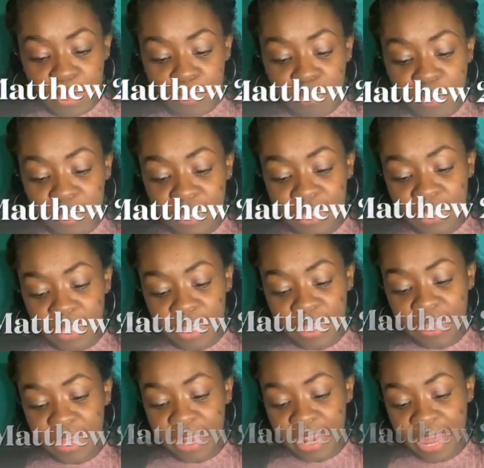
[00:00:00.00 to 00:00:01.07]
"But he
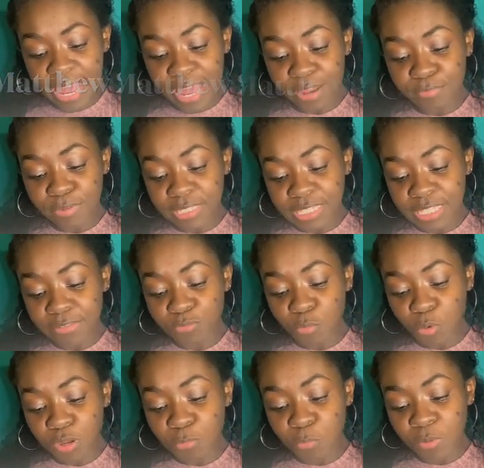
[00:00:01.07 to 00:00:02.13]
that had received
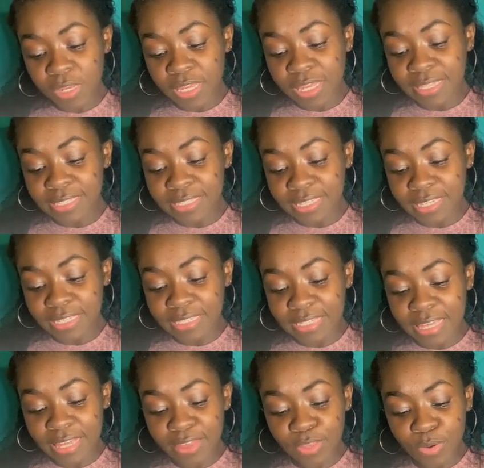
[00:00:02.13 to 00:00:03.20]
1 went and digged
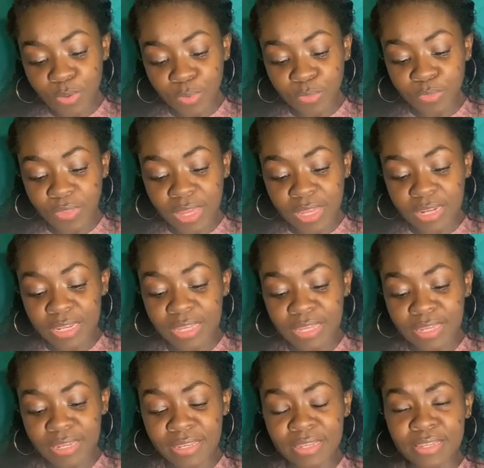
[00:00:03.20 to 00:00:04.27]
in the earth and
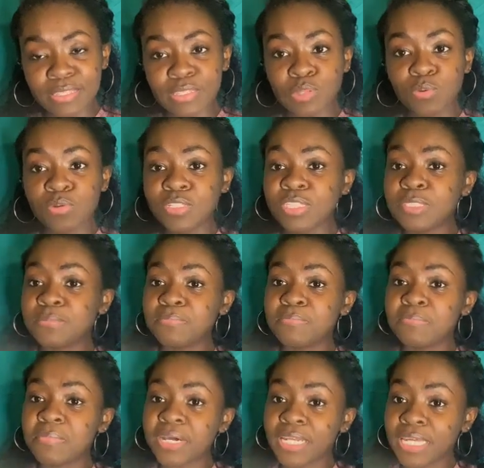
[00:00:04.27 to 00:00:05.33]
hid his Lord's
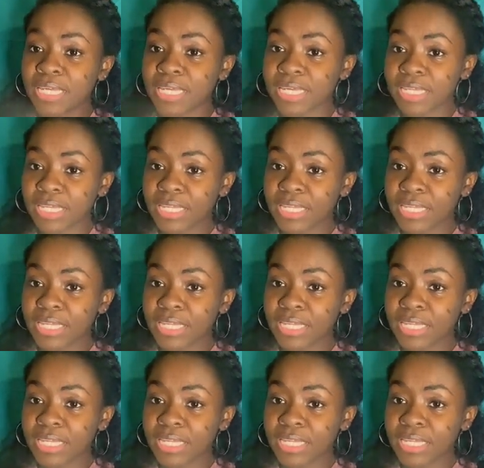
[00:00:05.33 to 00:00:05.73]
money."